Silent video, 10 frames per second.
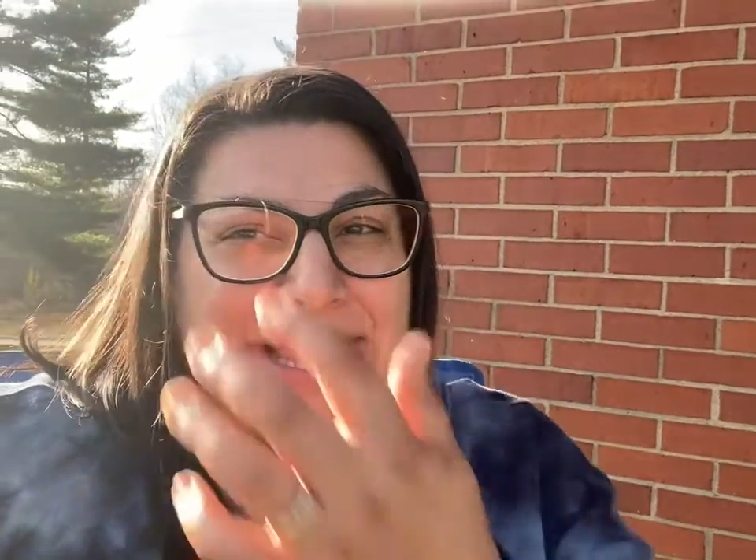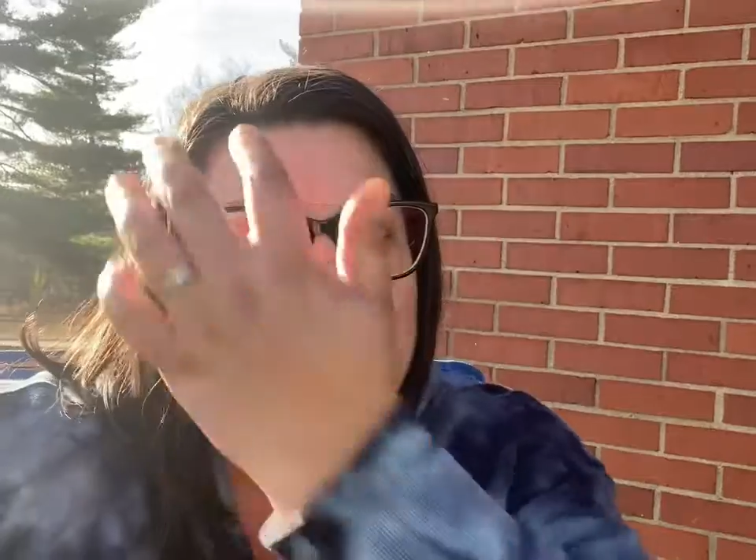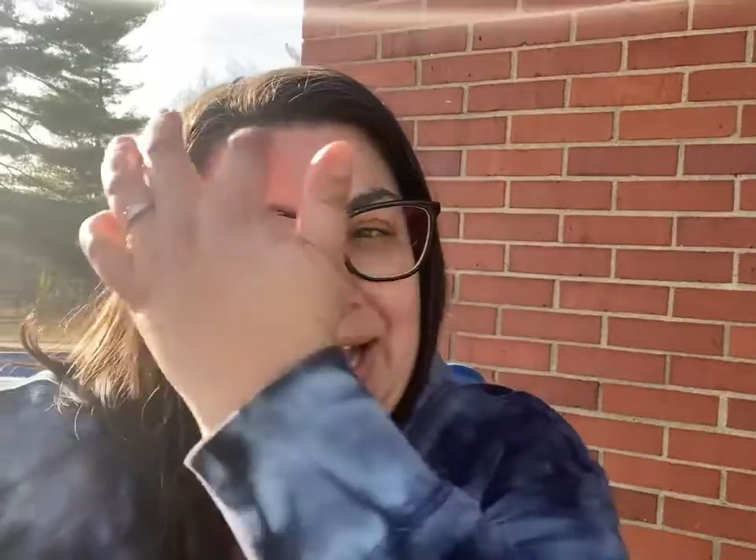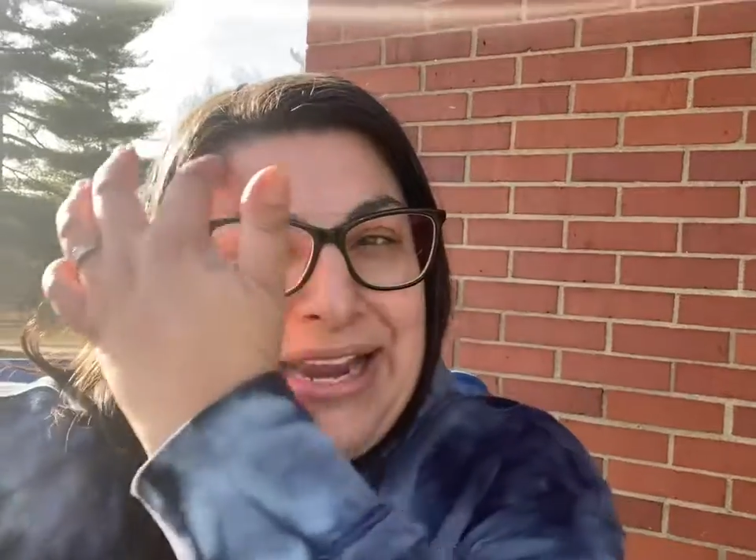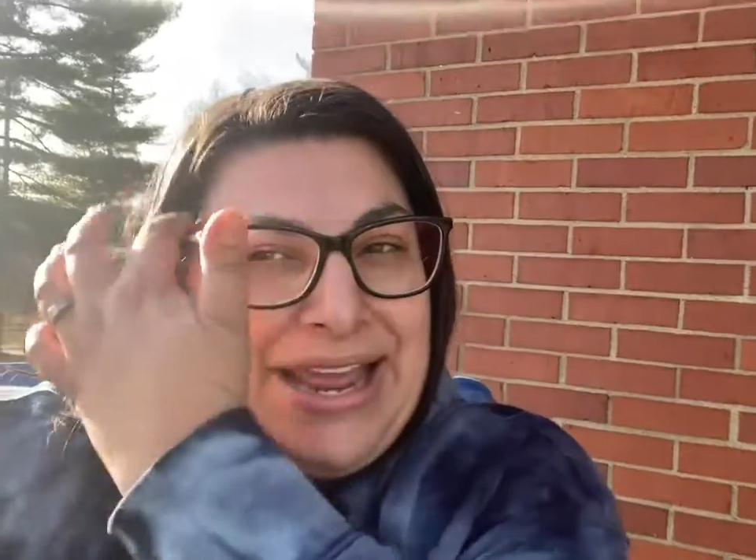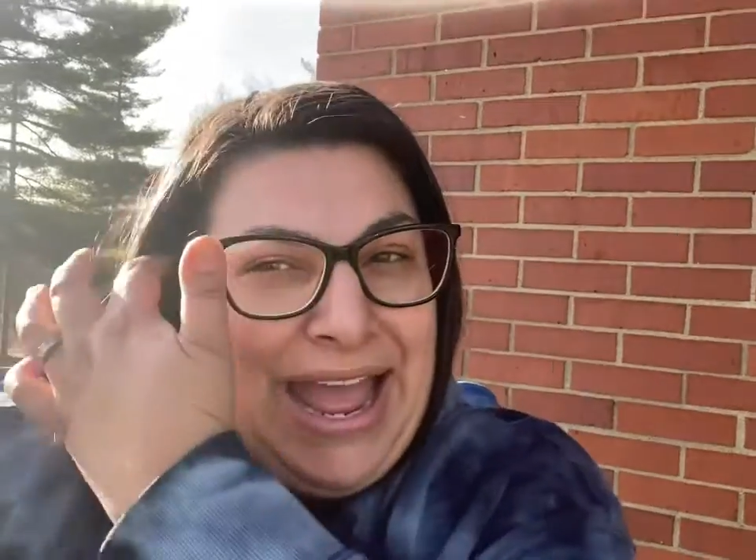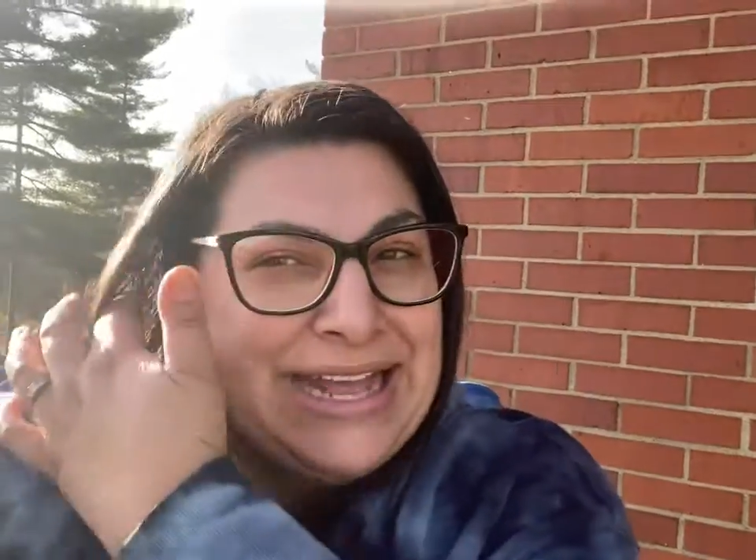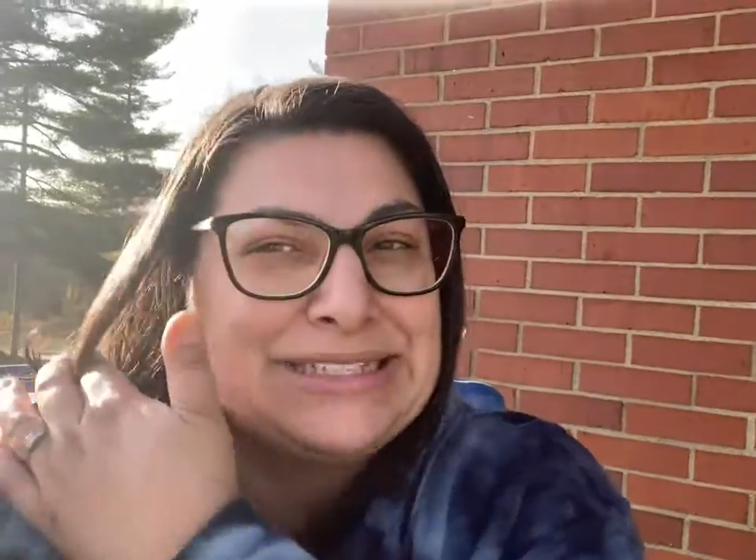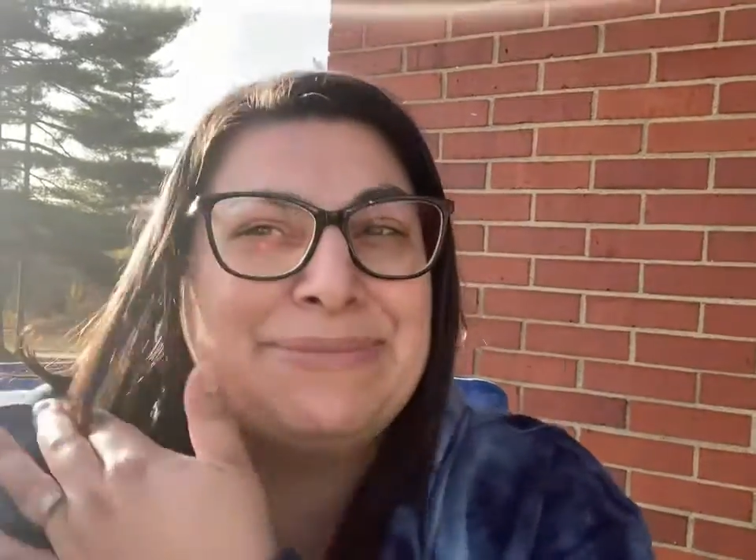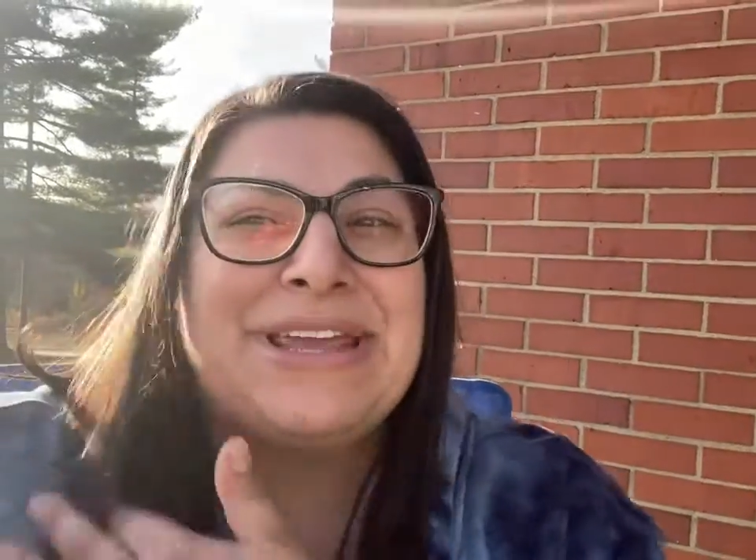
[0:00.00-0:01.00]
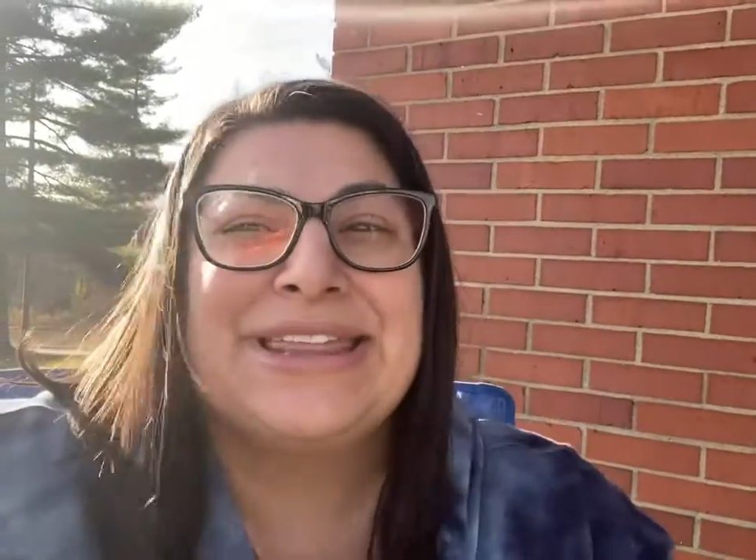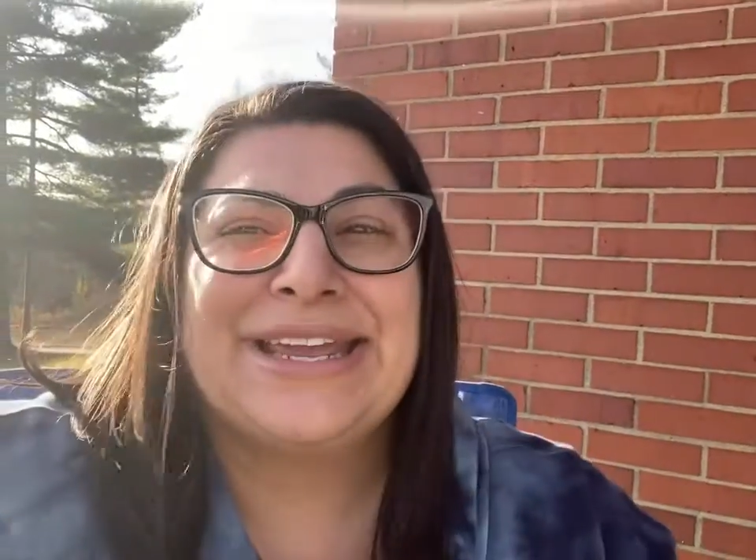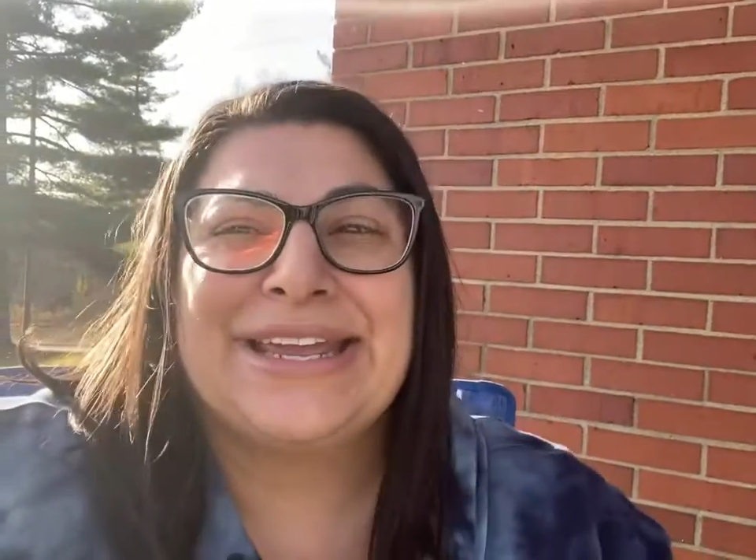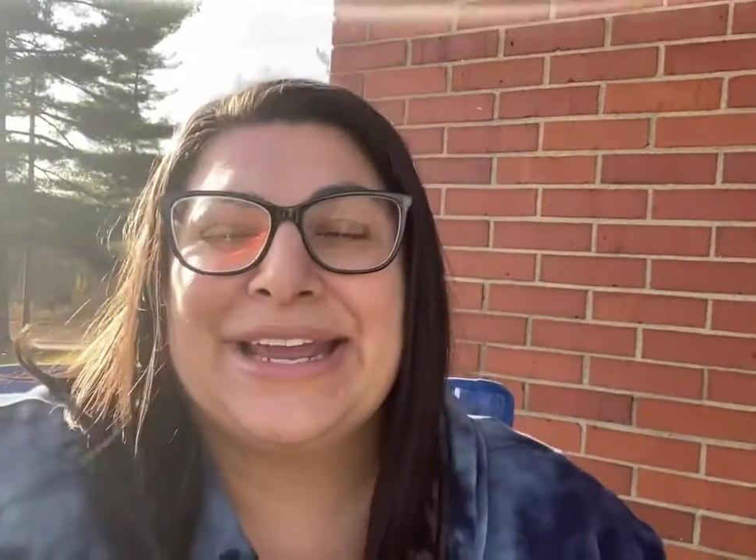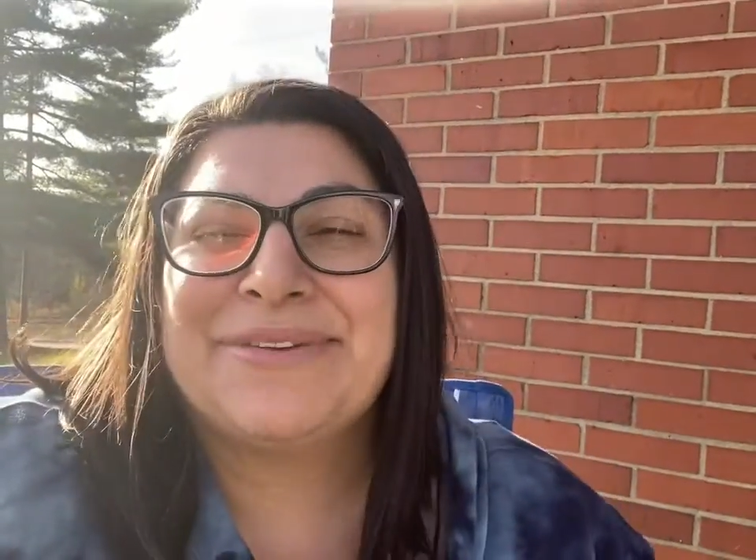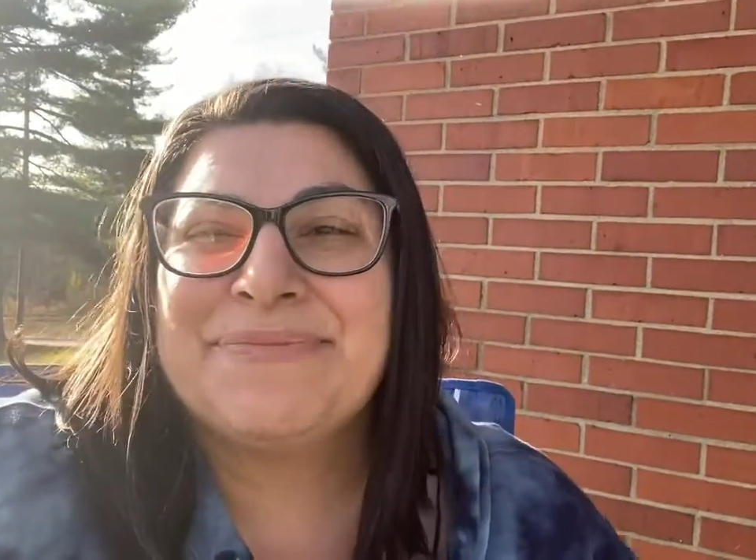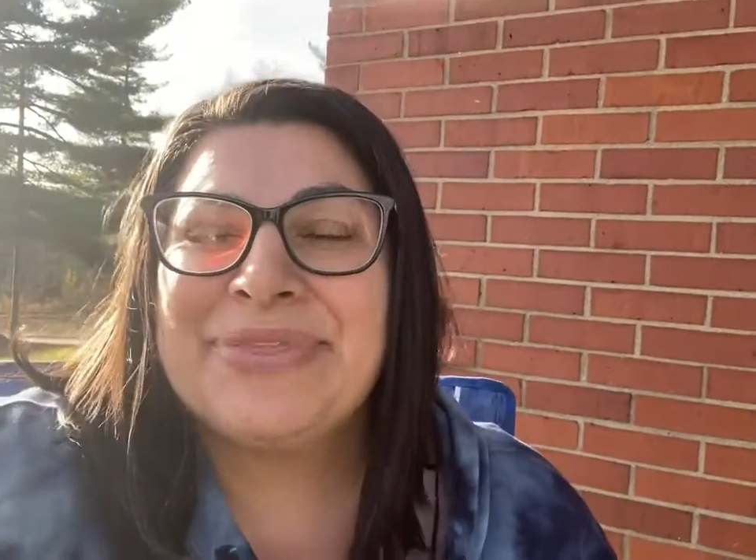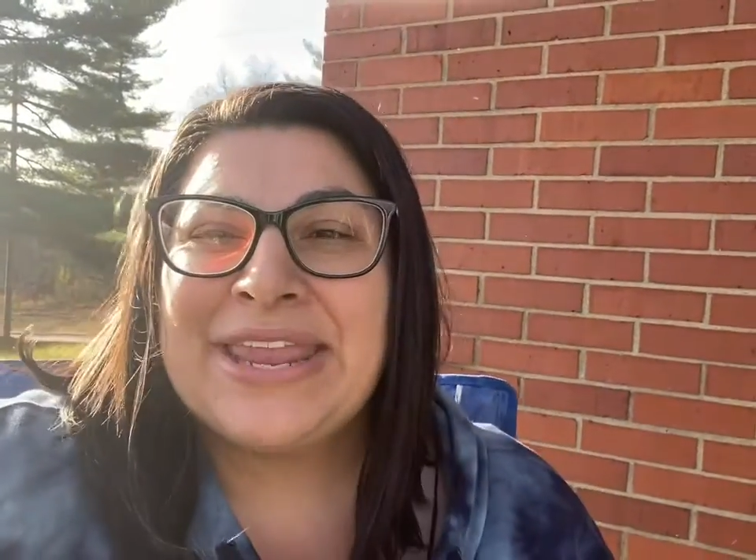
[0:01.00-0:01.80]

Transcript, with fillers: that kind of has me thinking.